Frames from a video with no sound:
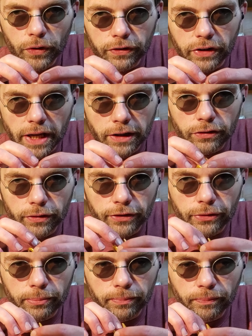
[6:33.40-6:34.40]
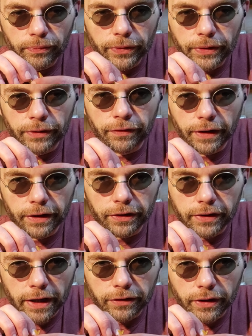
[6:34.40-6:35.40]
dangerous
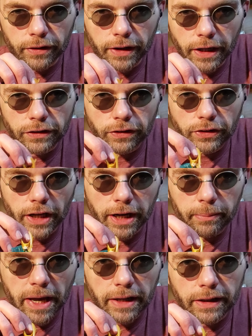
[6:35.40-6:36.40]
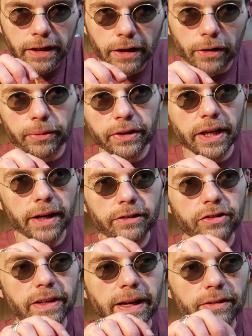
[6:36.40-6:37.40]
villains out there, and I just got a Magneto with the
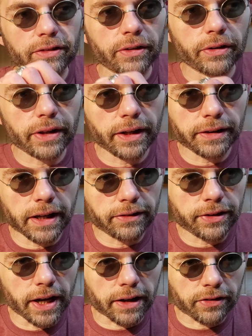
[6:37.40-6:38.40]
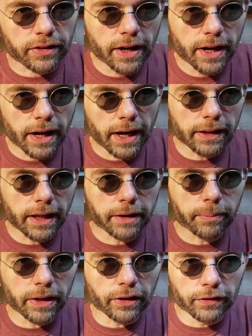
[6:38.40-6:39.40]
X-Jet, so that's nice. I
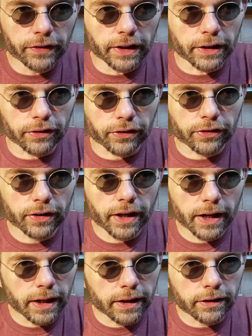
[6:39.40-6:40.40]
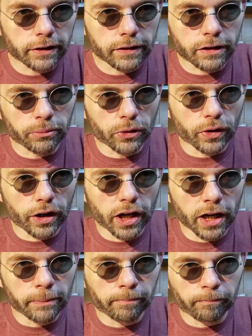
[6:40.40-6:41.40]
like my little villains, and the more
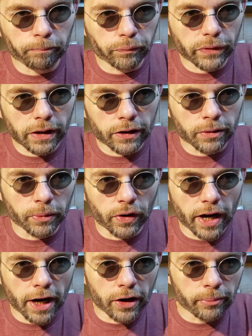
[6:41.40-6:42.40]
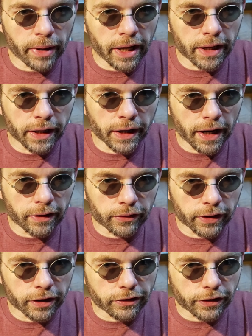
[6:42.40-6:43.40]
Iron Man and Iron
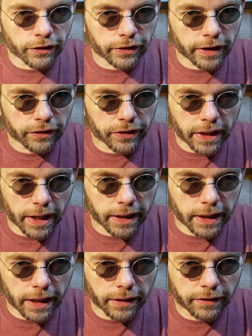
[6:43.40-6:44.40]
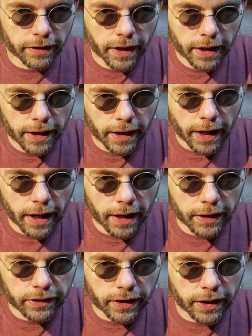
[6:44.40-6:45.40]
Legion sets that I get,
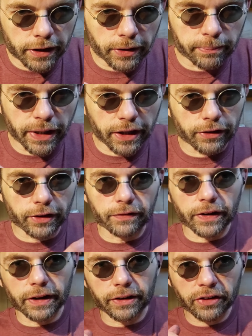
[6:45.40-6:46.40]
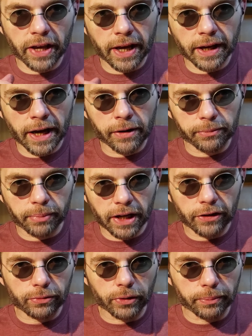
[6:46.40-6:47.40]
the bigger the villains hangout
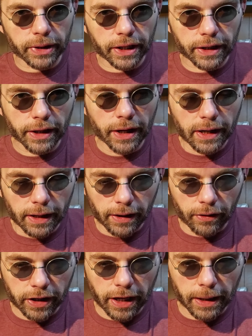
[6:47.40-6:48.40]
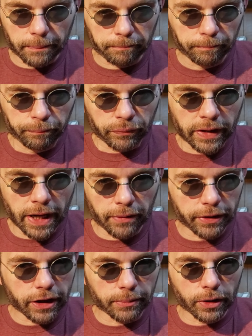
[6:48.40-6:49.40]
base will be. Okay, now
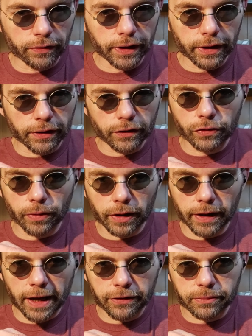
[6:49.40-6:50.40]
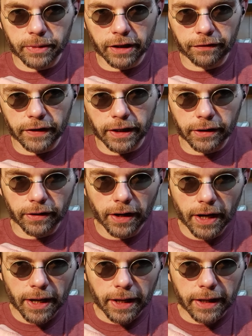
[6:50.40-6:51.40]
we come over here to our last minifigure.
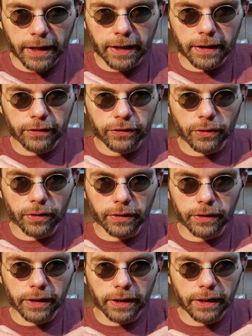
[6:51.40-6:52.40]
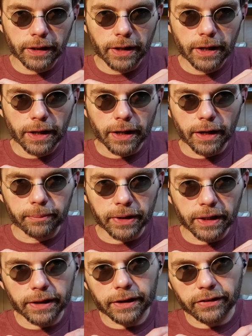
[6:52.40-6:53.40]
He is currently
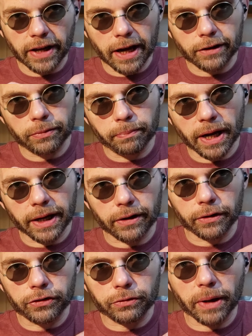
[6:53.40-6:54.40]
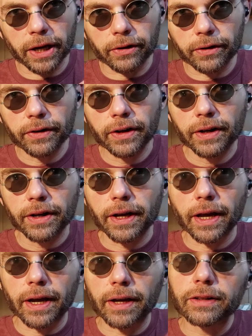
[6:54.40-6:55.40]
being attacked by Ghost Spider.
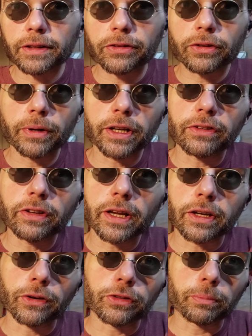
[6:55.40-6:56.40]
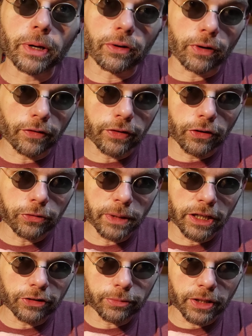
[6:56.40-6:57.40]
And let's go ahead and take Ghost Spider off. Ghost
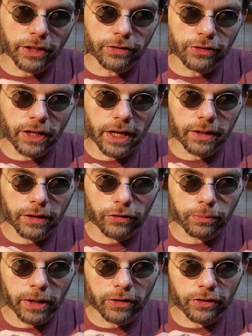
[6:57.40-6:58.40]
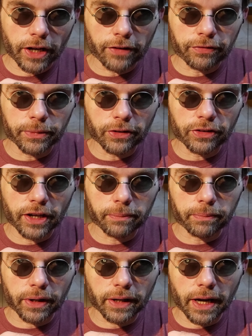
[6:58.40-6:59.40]
Spider's from another set. Ghost Spider's not from this set,
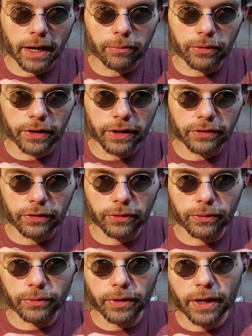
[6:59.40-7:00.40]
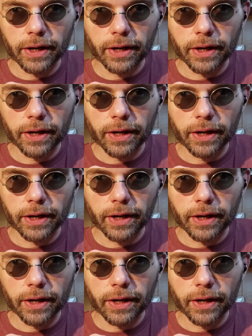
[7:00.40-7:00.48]
but I wanted to,